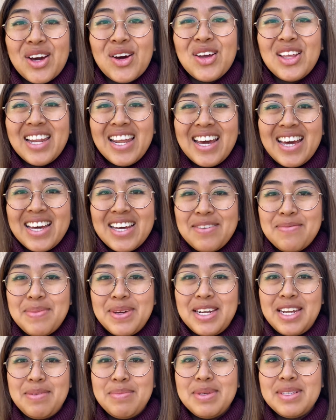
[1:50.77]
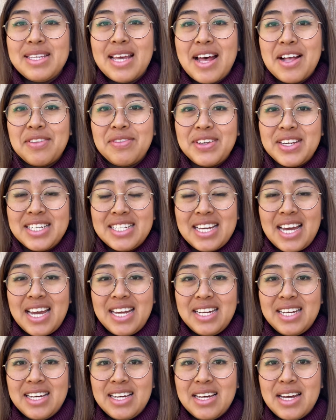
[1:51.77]
Hola, my name is Helvia
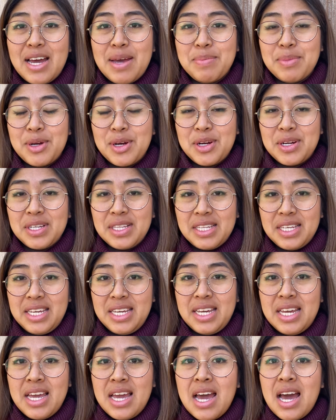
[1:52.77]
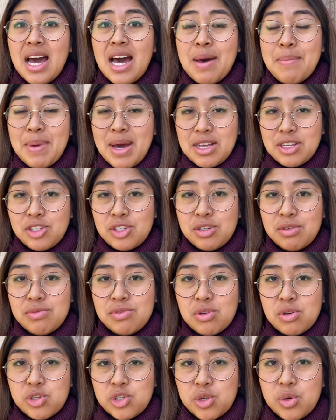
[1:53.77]
Taina. I'm currently a Master of
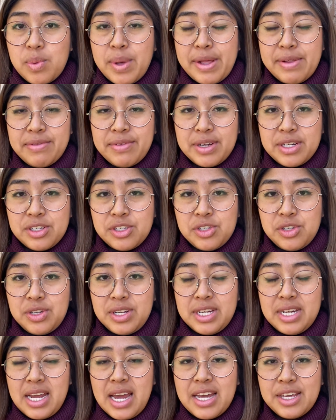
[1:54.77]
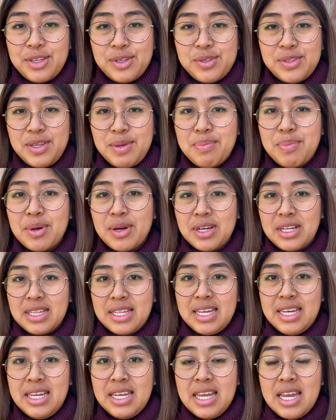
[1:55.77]
Social Welfare student at UC
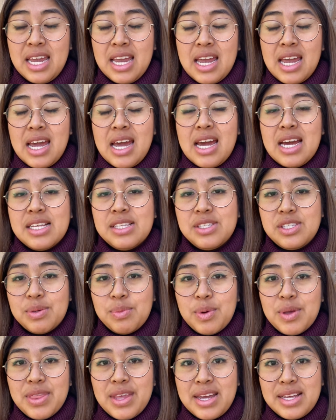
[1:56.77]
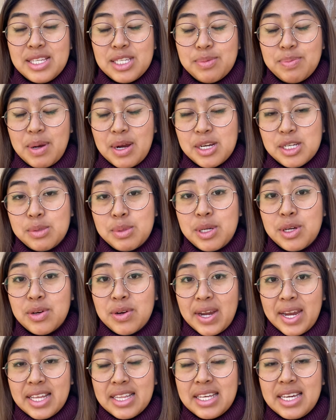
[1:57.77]
Berkeley, and someone that inspires me
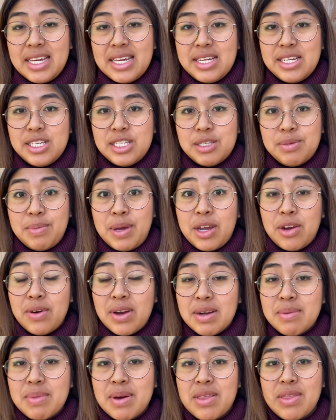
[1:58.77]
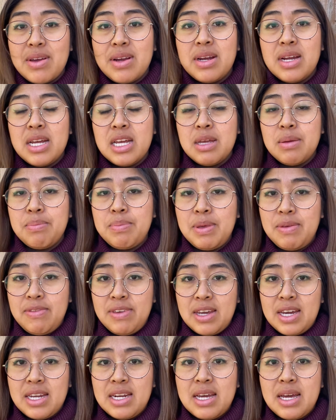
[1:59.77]
greatly is my grandmother,
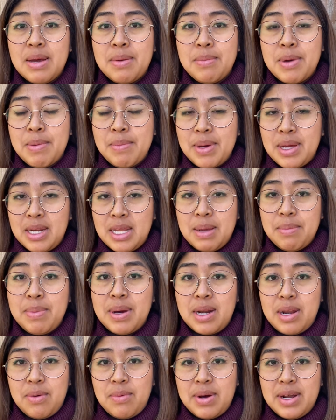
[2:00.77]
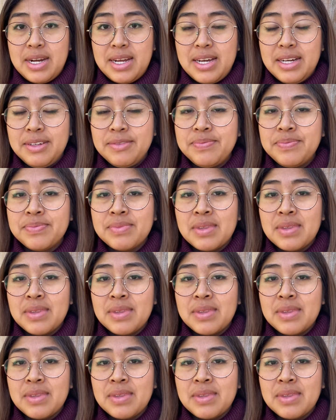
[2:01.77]
Viviana Mamani Barihuana.